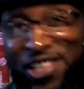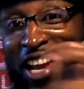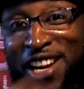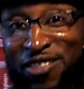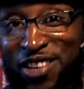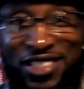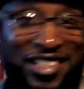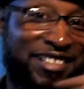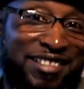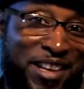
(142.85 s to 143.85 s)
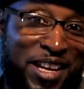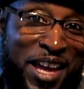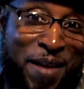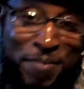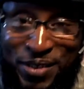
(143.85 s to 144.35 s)
You like Riesling, you'll like
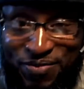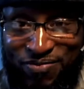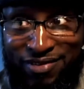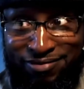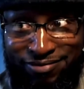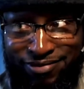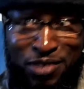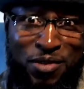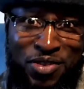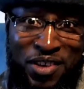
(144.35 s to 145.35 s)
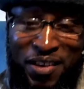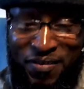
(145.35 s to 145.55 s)
apples. You would think.